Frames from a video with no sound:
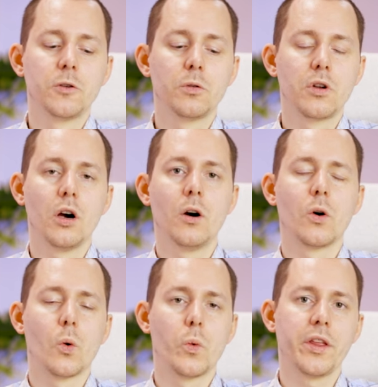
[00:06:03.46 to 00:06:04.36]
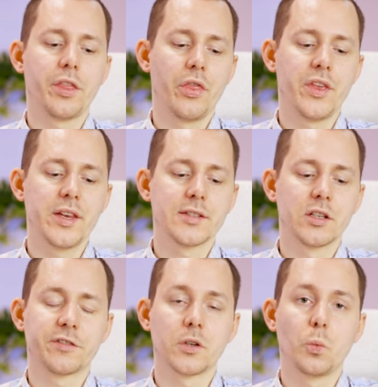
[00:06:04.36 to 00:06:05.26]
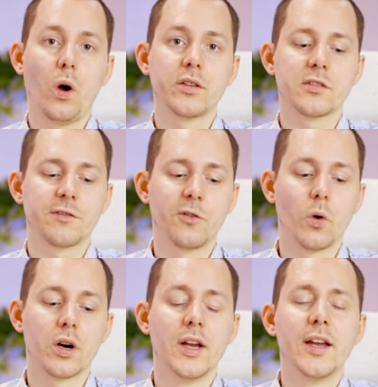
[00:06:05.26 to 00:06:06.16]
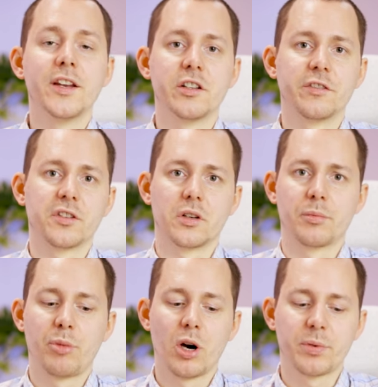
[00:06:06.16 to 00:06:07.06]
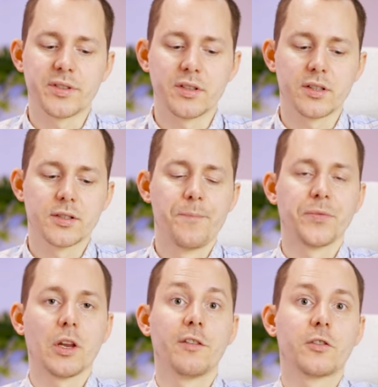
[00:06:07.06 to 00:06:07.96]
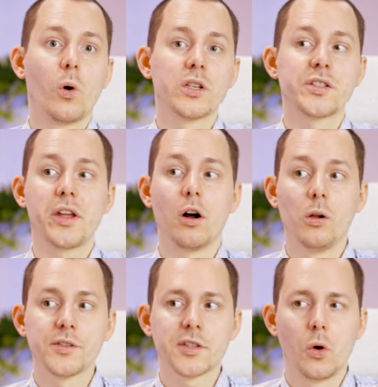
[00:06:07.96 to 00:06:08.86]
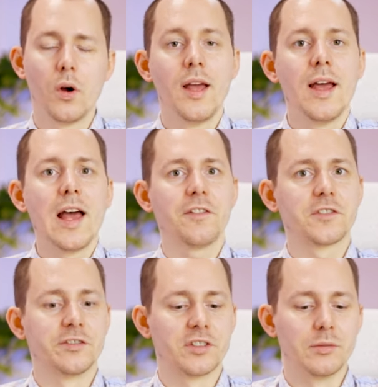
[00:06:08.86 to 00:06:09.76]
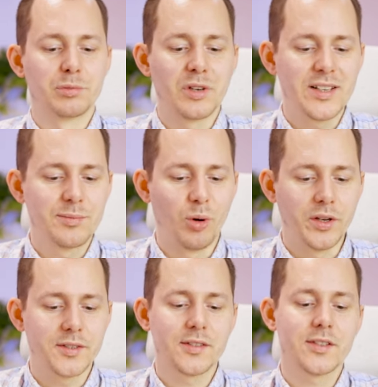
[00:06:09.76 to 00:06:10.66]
to go with these different ones for different purposes. Of course, they also have different price points,